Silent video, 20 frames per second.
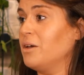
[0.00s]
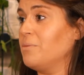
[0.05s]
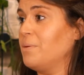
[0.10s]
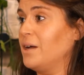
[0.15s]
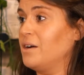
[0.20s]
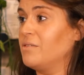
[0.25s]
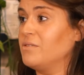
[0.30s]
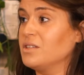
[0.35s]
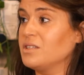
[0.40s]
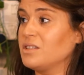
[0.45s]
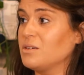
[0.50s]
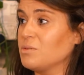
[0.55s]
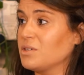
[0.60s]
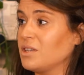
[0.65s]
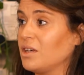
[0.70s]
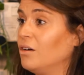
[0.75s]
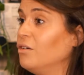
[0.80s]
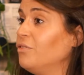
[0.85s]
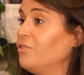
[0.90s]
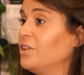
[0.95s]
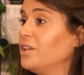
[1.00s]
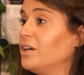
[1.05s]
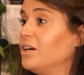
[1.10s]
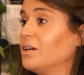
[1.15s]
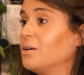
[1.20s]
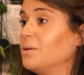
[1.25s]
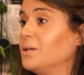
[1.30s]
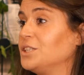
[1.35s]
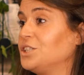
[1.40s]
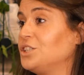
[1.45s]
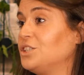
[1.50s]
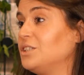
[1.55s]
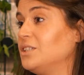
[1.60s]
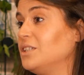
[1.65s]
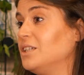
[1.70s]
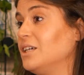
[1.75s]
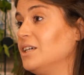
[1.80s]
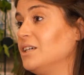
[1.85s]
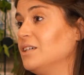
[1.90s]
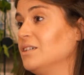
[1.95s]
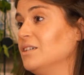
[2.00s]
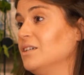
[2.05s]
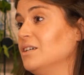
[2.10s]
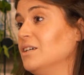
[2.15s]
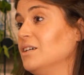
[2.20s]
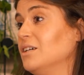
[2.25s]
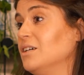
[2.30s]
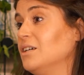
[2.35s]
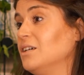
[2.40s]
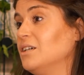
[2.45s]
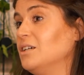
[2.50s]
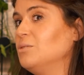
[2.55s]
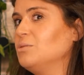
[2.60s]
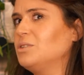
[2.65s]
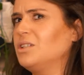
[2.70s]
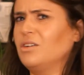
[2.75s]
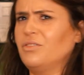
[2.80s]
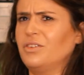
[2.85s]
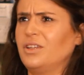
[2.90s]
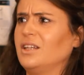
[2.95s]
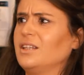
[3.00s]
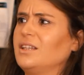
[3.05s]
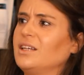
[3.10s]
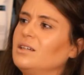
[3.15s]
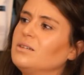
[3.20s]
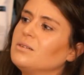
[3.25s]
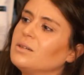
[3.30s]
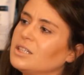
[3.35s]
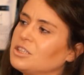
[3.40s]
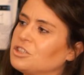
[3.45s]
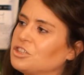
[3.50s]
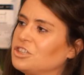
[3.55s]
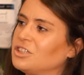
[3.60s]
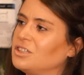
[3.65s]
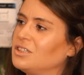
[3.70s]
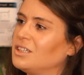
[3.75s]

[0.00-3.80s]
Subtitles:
it was healthy that I questioned it. It was healthy that they questioned it,